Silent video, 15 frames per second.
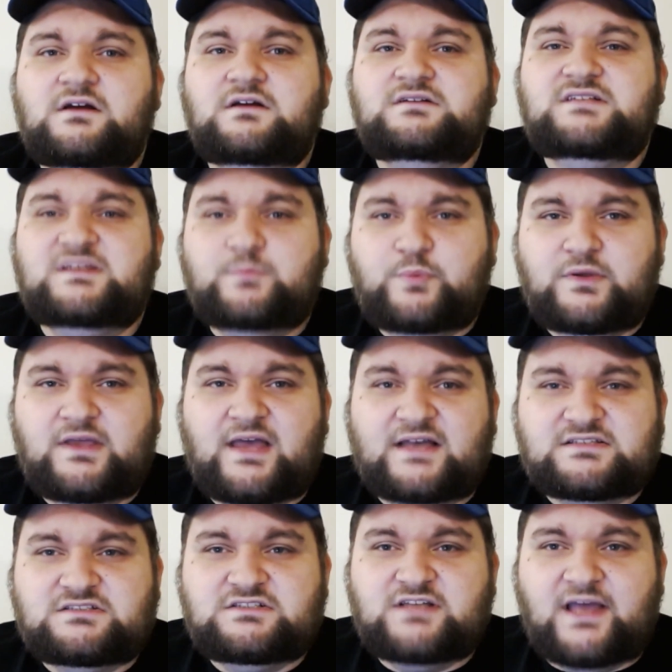
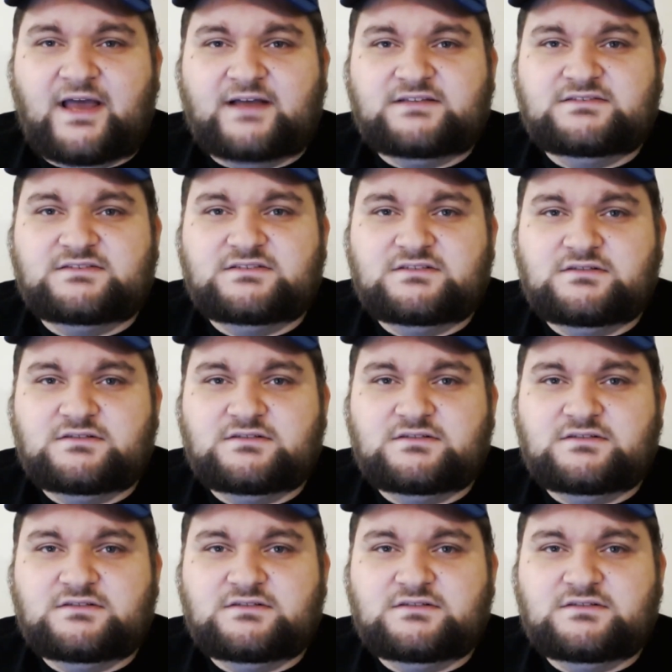DPS checks.